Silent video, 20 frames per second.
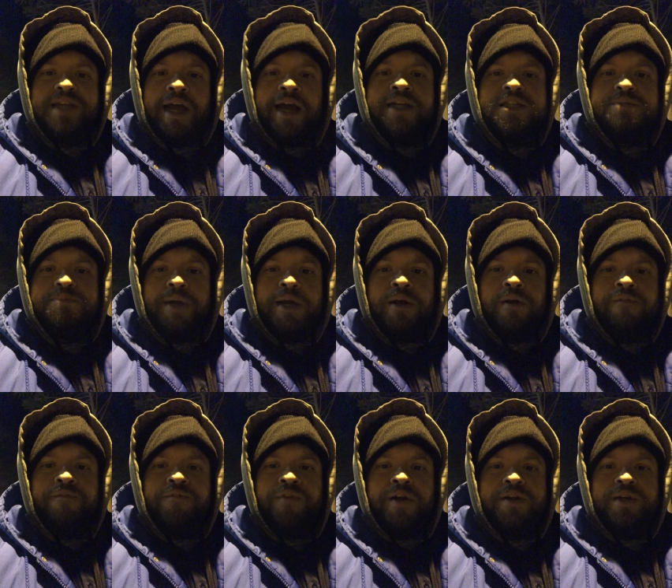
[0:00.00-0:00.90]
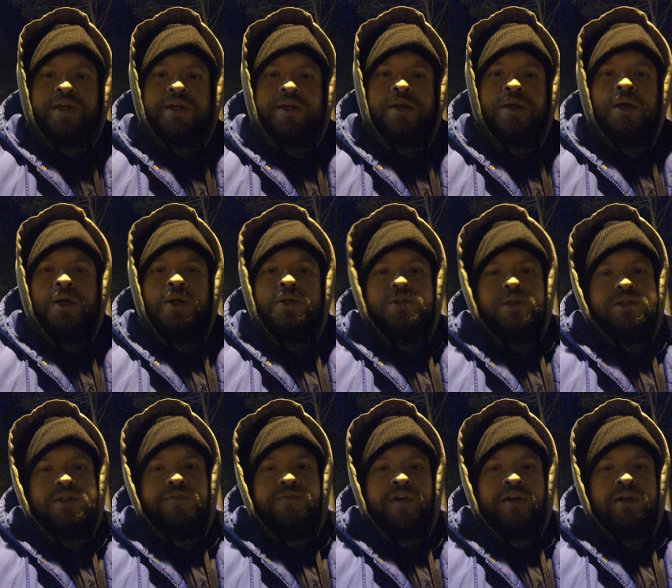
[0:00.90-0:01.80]
taxpayer funding to
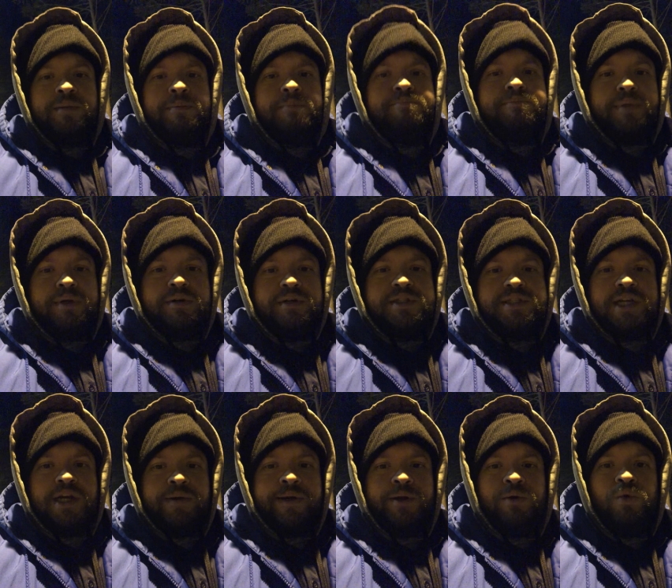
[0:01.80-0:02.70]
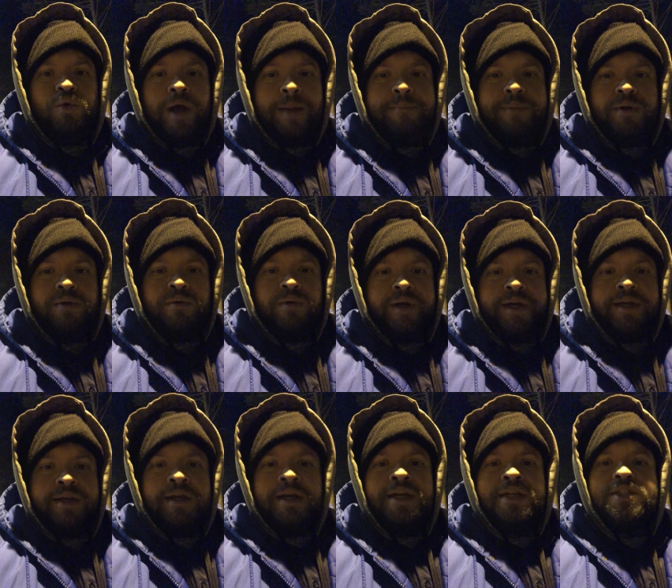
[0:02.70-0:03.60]
develop military
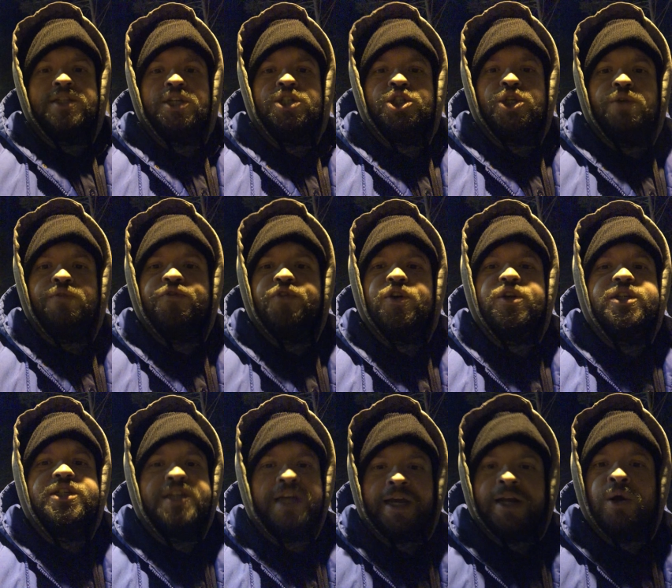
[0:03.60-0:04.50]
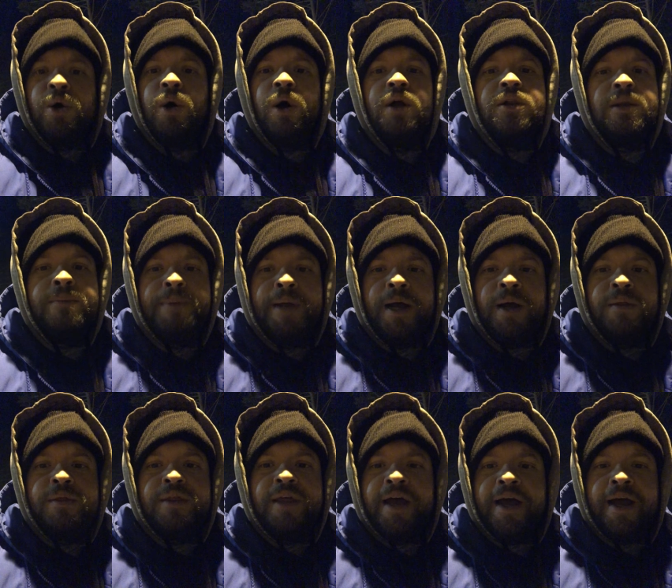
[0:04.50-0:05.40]
weaponry. Did you forget all
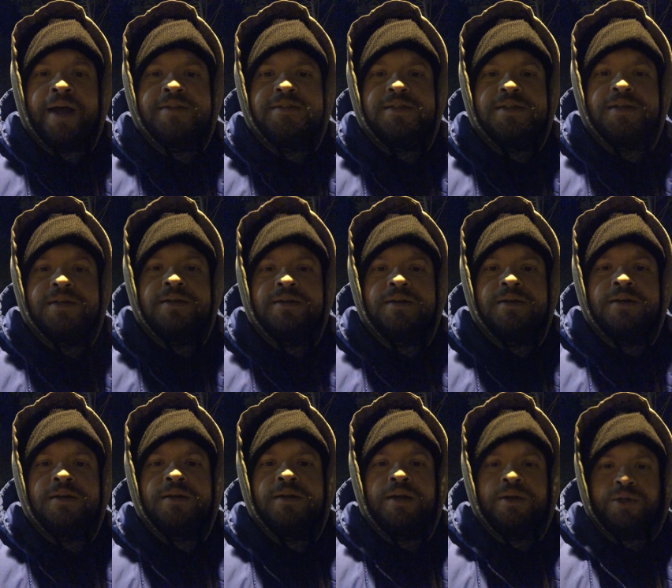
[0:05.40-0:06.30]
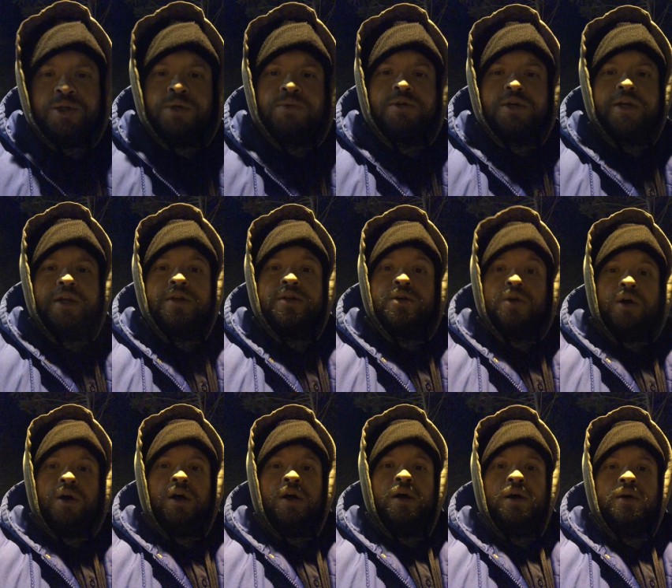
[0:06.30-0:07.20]
about that? You can
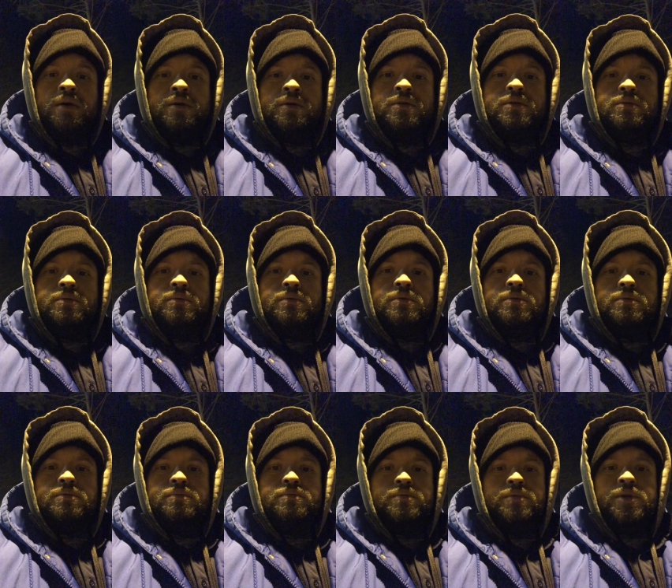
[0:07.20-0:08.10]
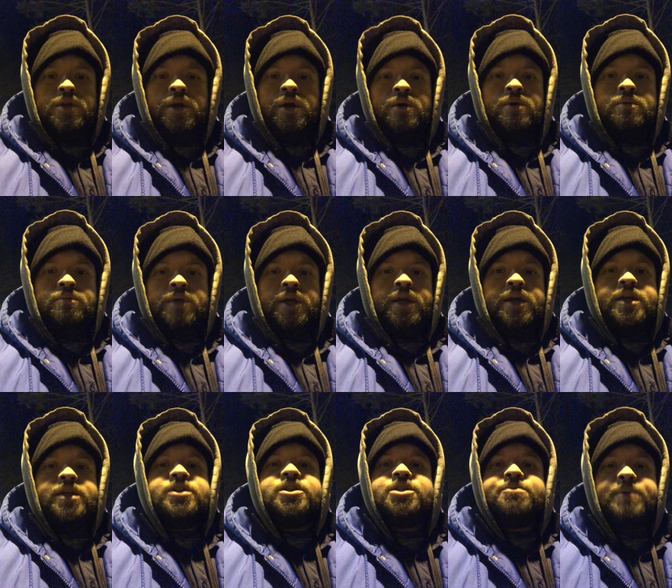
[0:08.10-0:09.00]
call, you know, me a
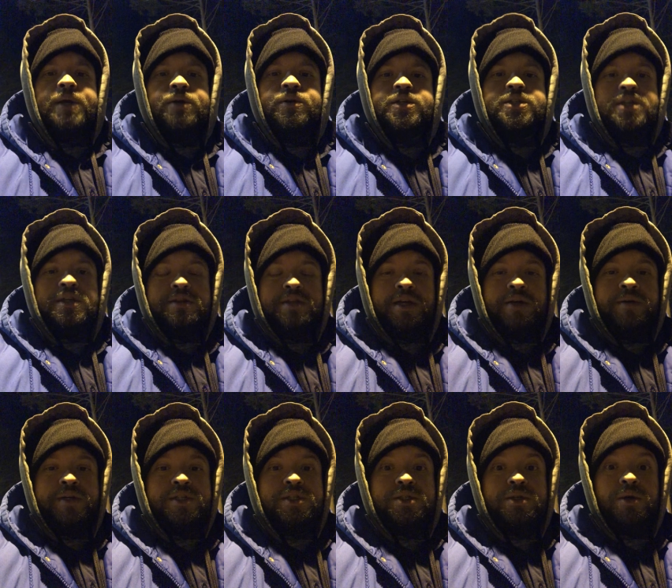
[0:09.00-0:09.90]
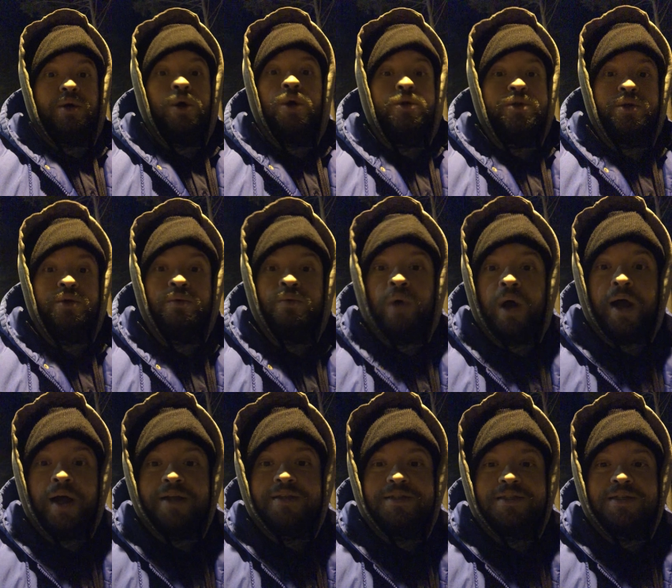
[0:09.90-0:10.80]
conspiracy theorist all you
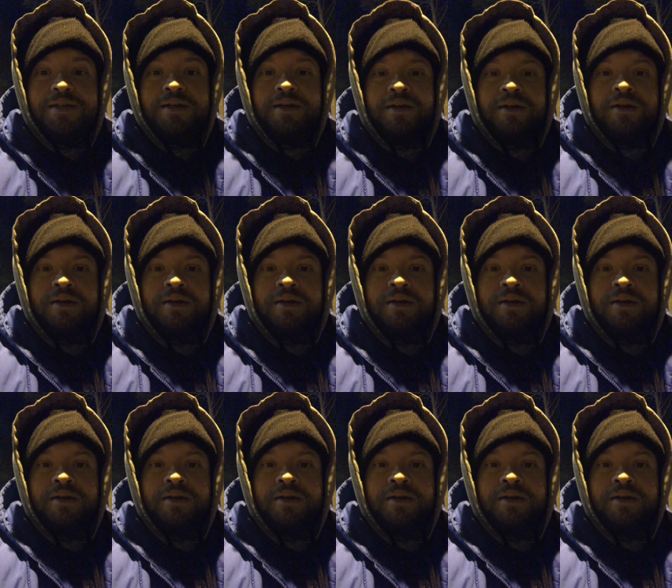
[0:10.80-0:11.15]
want,